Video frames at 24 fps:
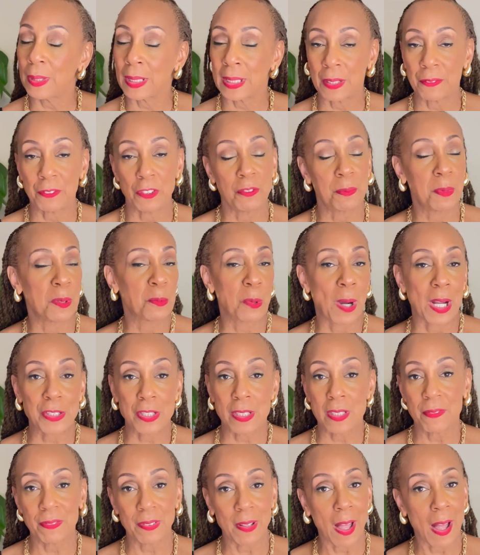And if you've been
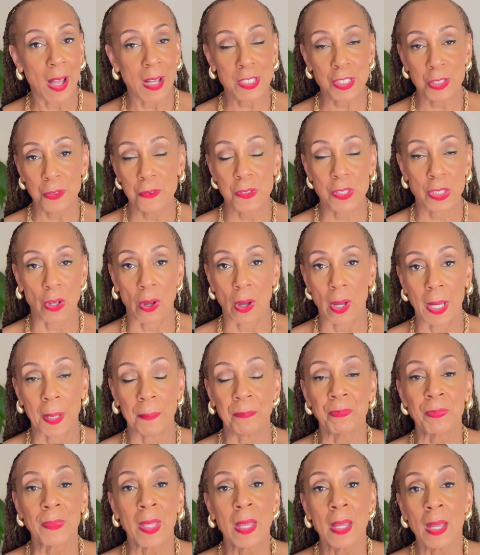watching the vlogs, you saw it.
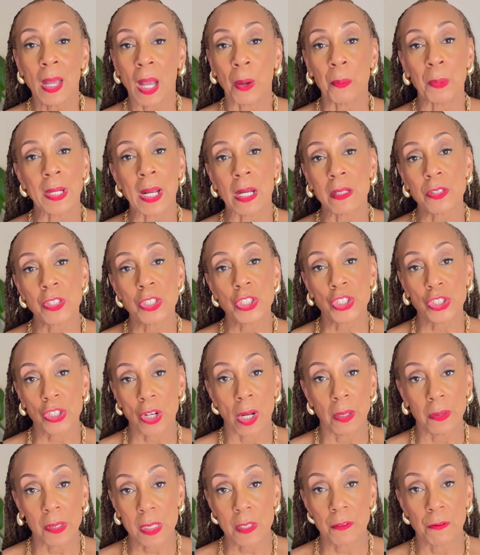I went out to
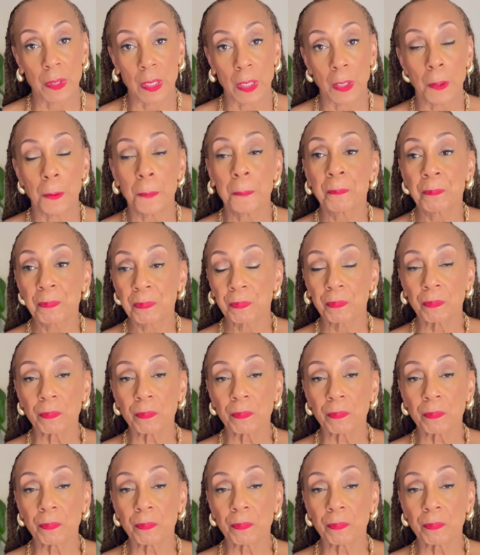Charlottesville